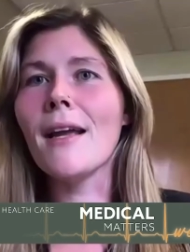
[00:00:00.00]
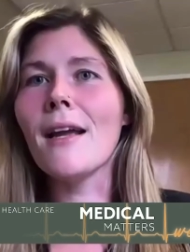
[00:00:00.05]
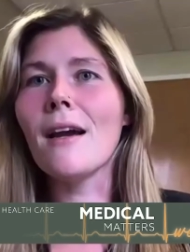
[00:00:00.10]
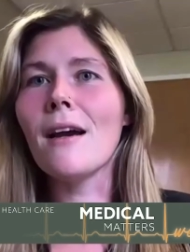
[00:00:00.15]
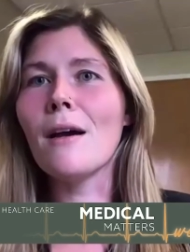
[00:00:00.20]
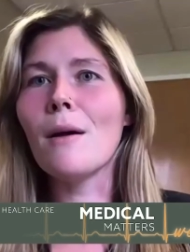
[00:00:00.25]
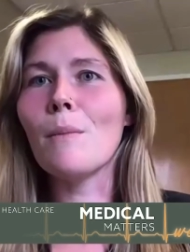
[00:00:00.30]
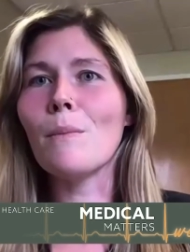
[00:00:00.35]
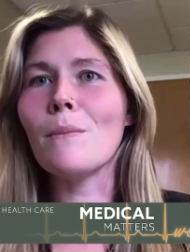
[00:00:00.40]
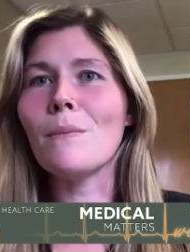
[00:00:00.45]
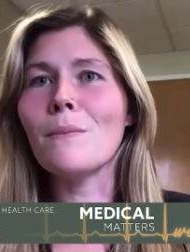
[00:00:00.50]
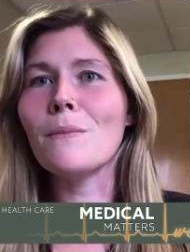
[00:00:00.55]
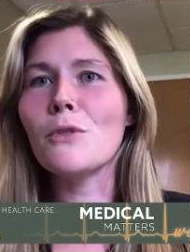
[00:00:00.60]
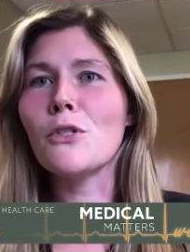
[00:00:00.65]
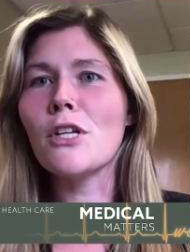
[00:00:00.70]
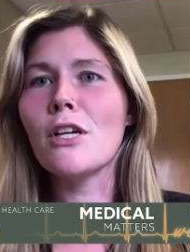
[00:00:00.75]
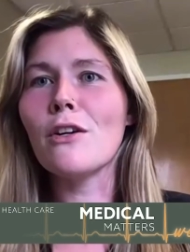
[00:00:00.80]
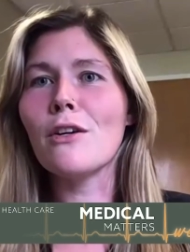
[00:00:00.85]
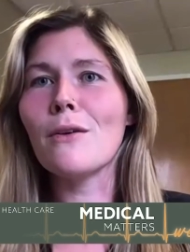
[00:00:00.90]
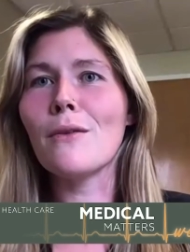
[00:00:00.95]
I. Uh
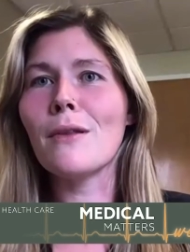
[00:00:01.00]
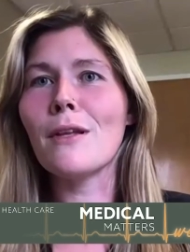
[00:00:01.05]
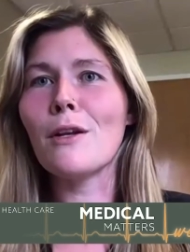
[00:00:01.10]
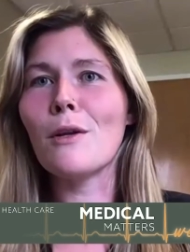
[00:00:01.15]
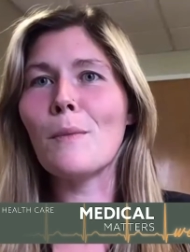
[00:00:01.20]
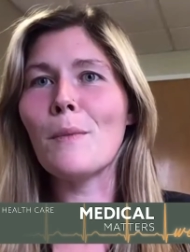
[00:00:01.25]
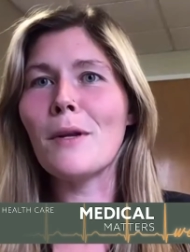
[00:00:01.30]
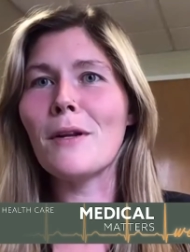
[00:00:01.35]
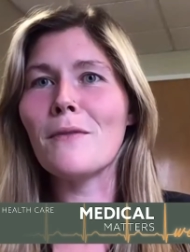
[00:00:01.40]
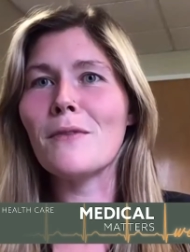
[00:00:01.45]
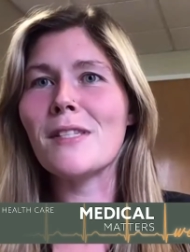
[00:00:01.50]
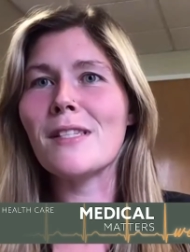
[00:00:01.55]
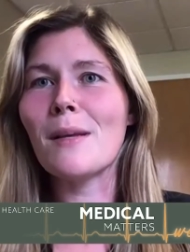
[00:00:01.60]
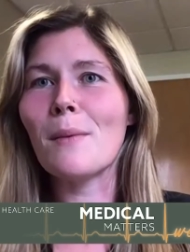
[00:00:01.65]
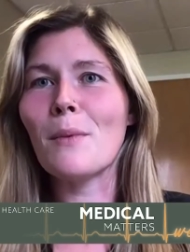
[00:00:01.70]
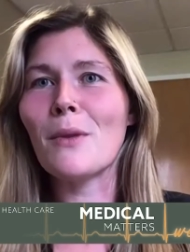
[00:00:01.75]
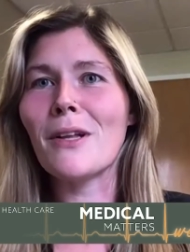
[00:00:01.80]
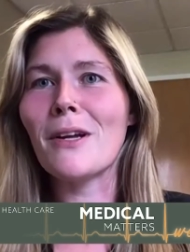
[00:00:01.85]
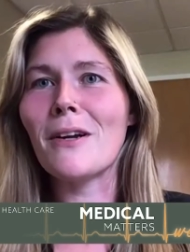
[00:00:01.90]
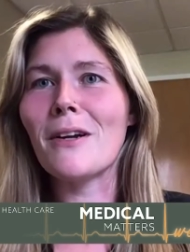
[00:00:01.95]
share a little bit of
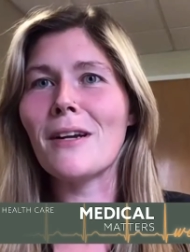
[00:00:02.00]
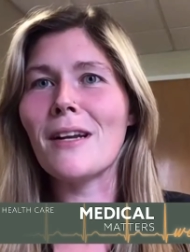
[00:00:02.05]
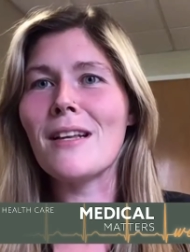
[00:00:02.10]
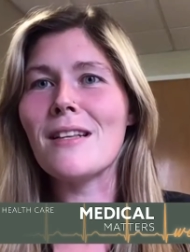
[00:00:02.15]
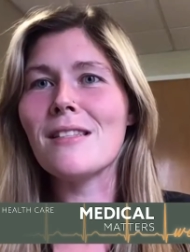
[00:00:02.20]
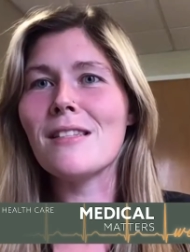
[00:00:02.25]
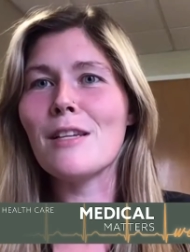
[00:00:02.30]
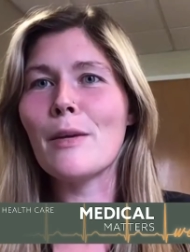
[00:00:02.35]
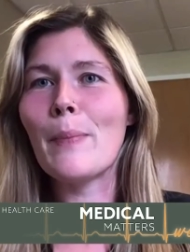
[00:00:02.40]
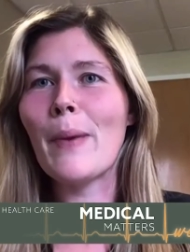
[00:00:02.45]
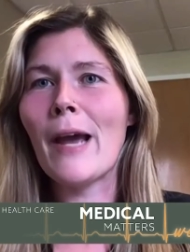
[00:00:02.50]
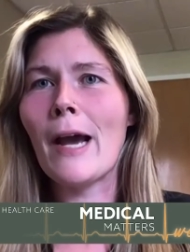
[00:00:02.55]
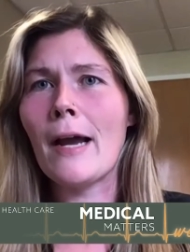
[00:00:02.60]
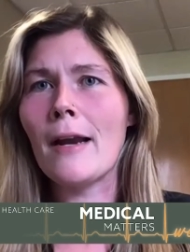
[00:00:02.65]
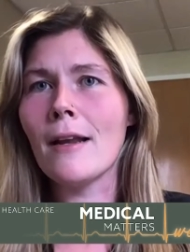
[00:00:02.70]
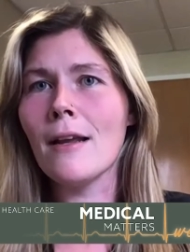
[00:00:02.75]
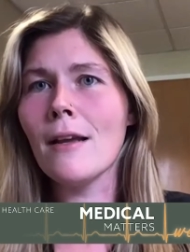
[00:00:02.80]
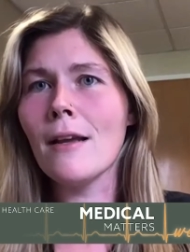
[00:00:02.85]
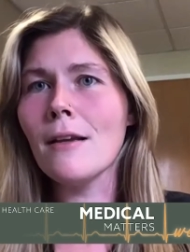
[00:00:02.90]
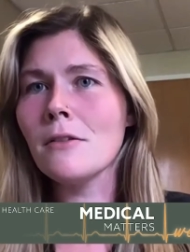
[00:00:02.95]
similarities to
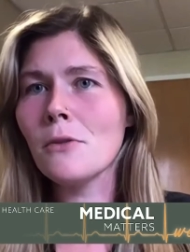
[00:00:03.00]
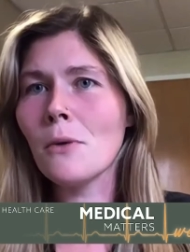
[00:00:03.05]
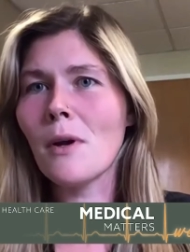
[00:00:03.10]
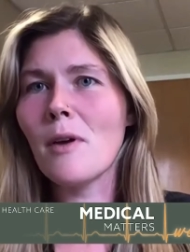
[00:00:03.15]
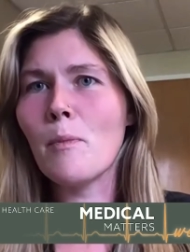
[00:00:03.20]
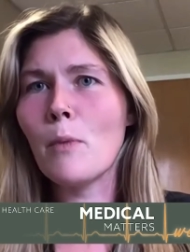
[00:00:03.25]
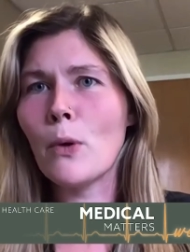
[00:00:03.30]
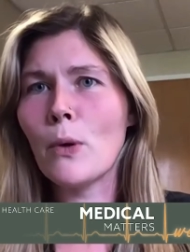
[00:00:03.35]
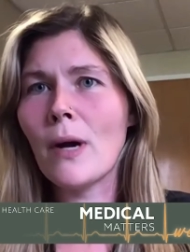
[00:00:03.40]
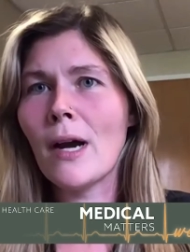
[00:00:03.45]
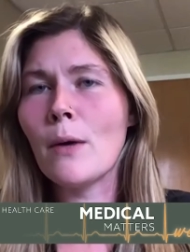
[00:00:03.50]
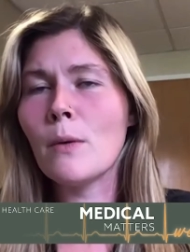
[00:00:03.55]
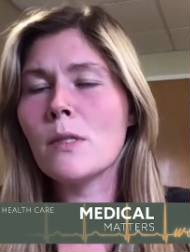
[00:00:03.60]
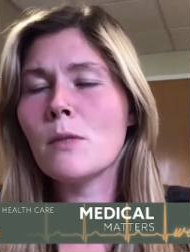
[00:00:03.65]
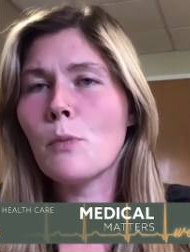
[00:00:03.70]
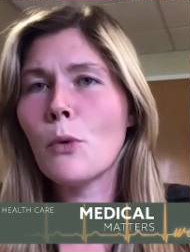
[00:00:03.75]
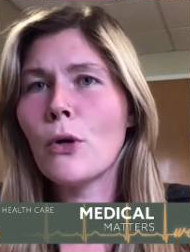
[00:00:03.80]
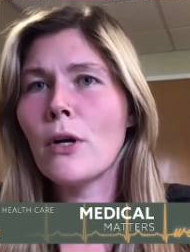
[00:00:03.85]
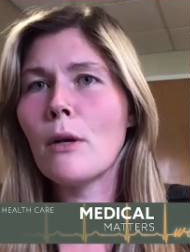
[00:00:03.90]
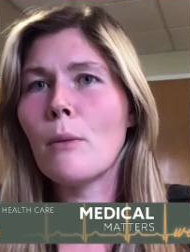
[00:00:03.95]
Patty. So I, bo- I
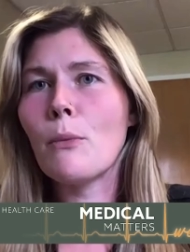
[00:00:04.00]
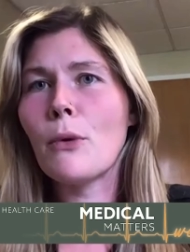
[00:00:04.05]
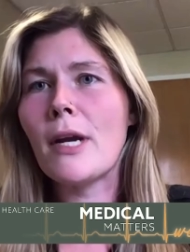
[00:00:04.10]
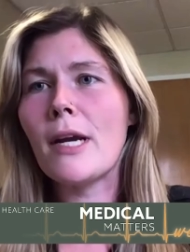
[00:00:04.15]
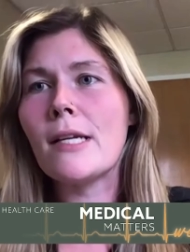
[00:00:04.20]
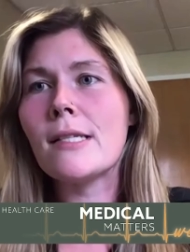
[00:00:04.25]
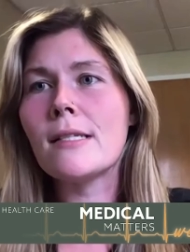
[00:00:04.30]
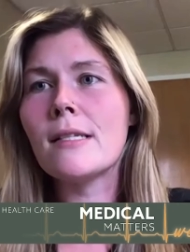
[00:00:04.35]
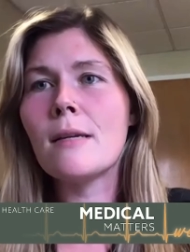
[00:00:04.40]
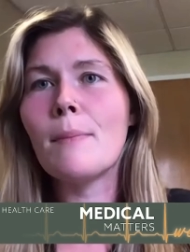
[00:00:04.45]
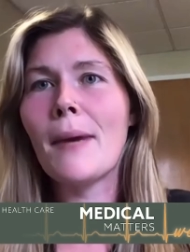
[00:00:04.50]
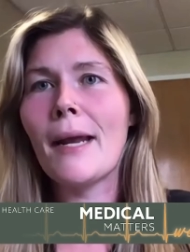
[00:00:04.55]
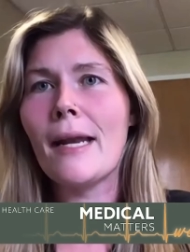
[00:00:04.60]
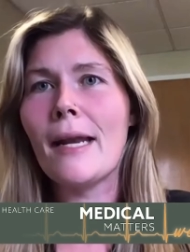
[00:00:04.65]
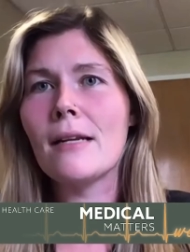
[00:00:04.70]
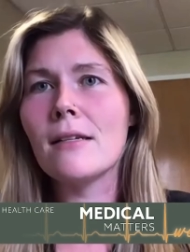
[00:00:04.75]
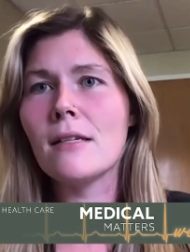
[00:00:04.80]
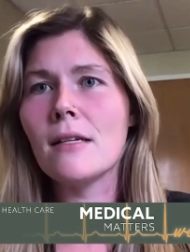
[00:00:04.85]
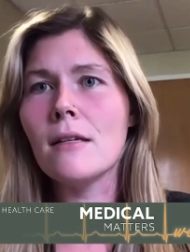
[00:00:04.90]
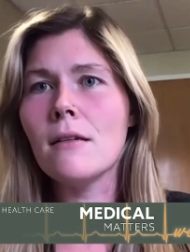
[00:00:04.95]
was born and raised in
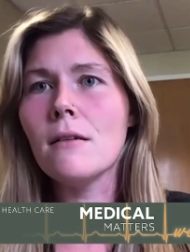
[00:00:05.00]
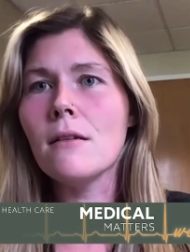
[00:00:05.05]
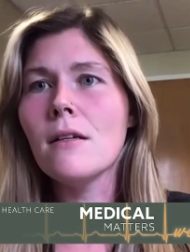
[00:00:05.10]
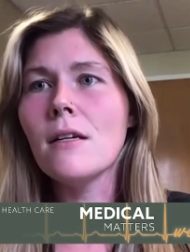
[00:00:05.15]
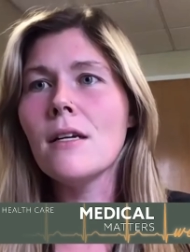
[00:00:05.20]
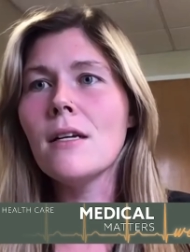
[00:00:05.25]
Bennington.